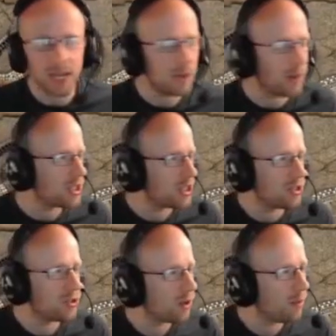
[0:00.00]
Any
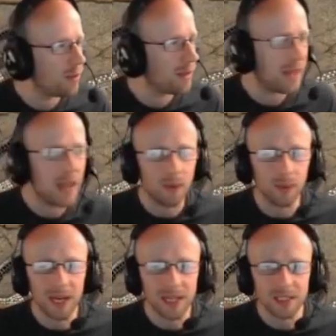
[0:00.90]
questions, drop them in there and
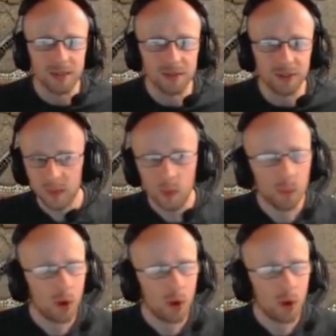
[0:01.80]
we'll answer them for you.